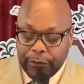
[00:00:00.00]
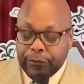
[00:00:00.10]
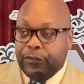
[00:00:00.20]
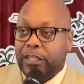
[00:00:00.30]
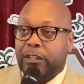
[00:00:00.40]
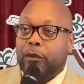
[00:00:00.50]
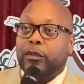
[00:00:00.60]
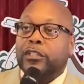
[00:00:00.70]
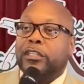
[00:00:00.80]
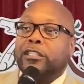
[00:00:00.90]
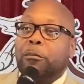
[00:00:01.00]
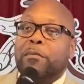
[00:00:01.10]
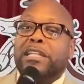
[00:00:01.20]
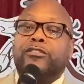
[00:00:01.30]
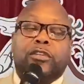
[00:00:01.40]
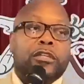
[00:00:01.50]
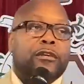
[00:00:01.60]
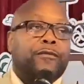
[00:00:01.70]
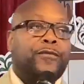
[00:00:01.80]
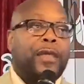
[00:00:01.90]
See, there is a dimension
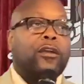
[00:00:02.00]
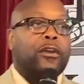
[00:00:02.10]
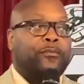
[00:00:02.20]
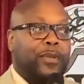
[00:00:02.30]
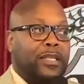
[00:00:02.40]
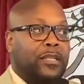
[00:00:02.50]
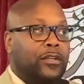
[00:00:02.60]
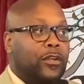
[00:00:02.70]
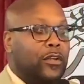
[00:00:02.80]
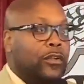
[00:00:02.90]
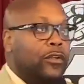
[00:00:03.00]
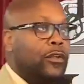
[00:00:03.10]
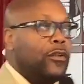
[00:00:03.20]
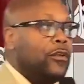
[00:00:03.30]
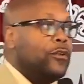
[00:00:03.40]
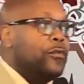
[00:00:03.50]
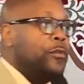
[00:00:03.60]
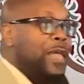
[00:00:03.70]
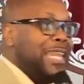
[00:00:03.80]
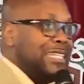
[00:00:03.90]
of therapy
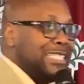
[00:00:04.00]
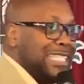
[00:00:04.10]
that is